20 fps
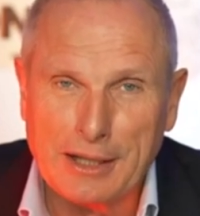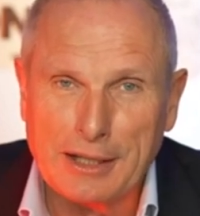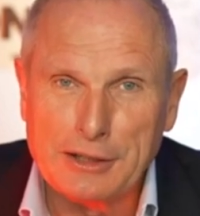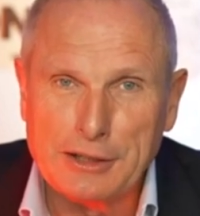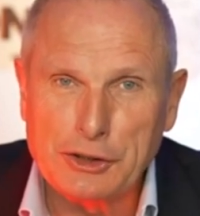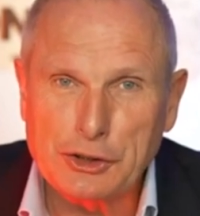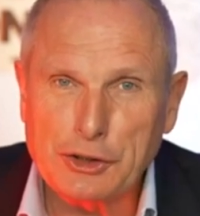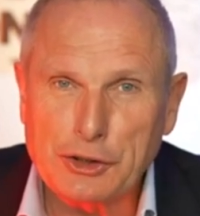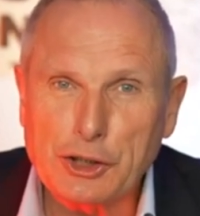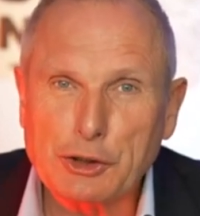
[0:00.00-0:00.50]

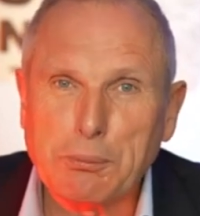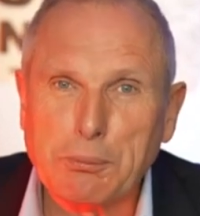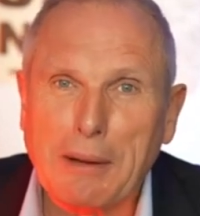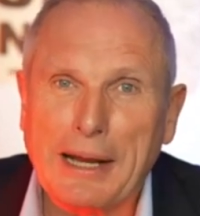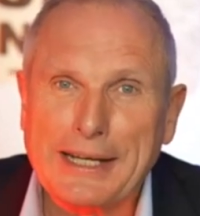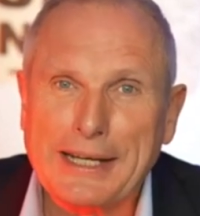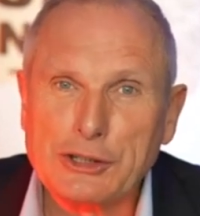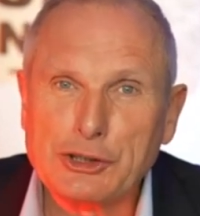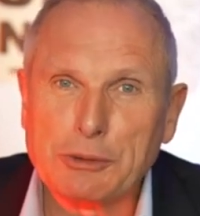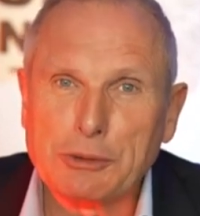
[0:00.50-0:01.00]
Just
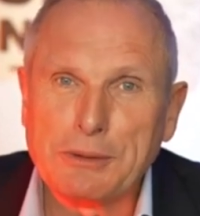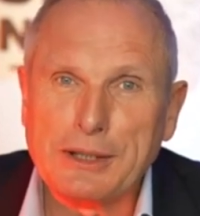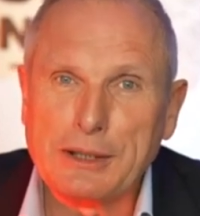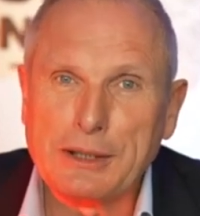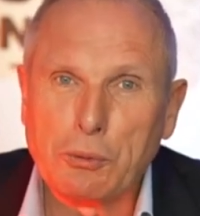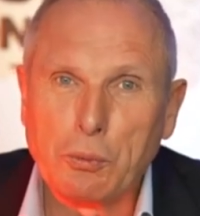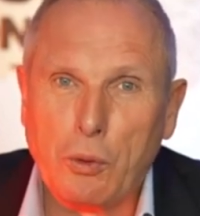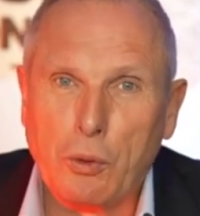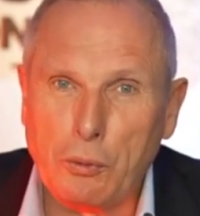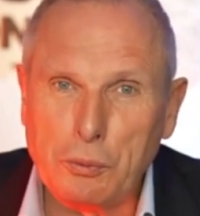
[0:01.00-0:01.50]
explain to me
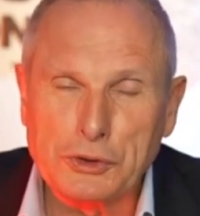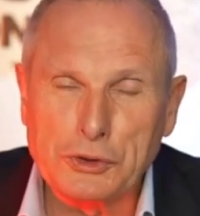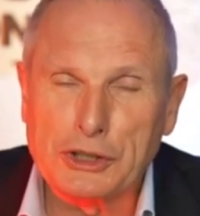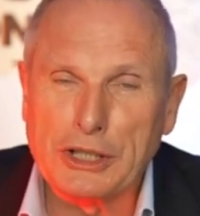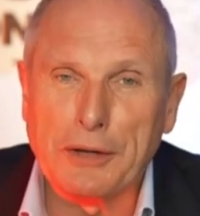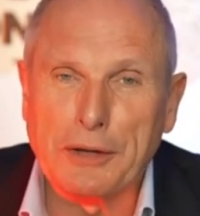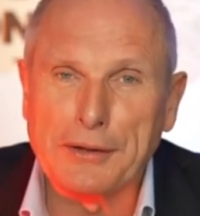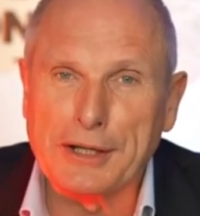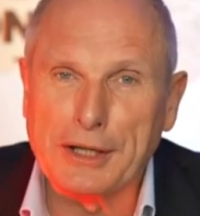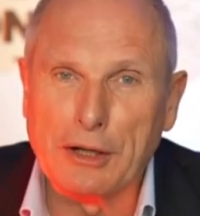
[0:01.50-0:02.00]
what was
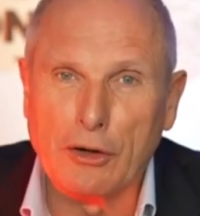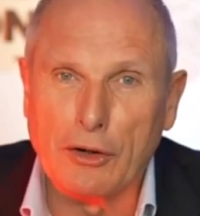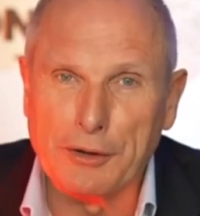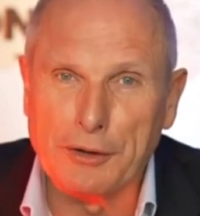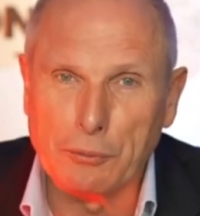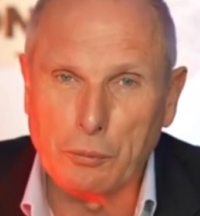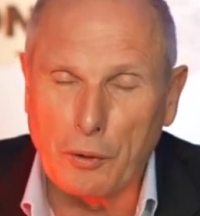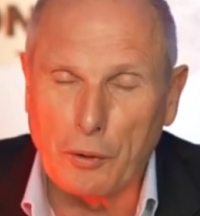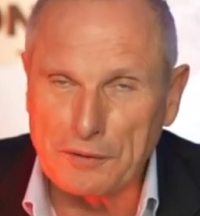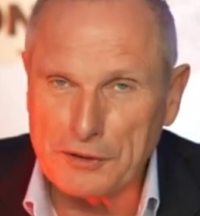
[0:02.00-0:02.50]
going
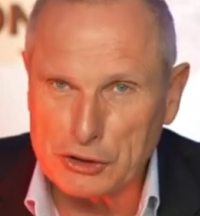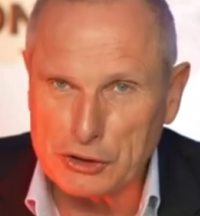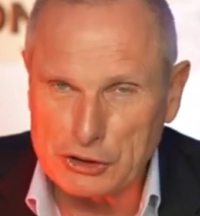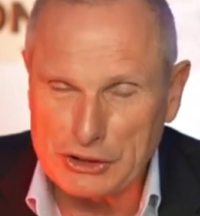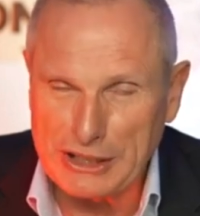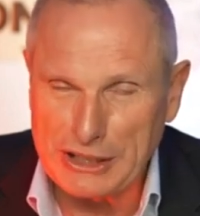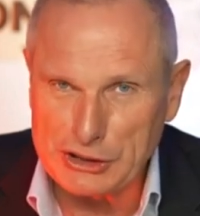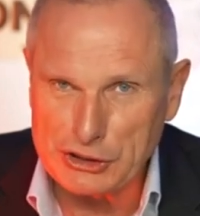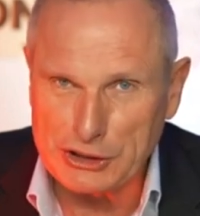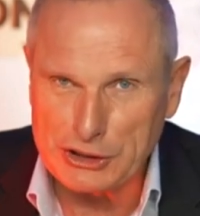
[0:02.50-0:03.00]
on, what this
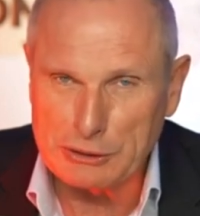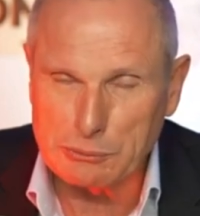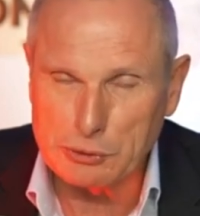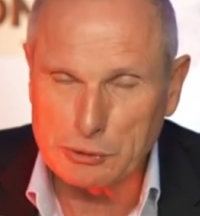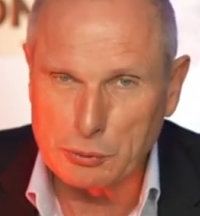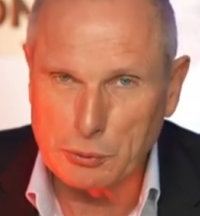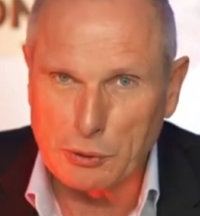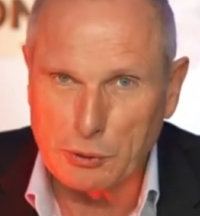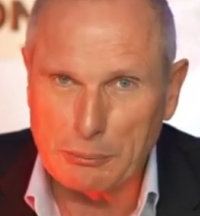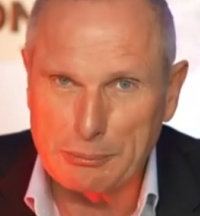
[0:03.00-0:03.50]
testing was
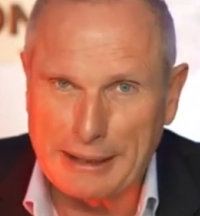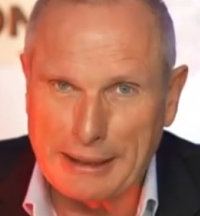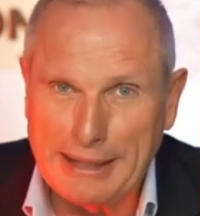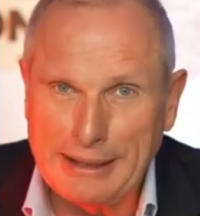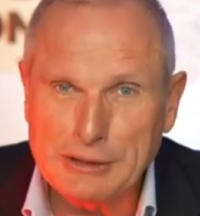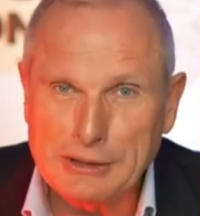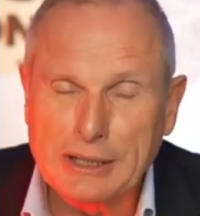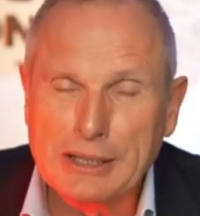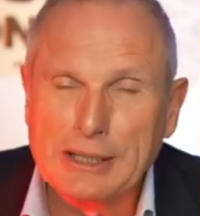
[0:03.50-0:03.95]
all about,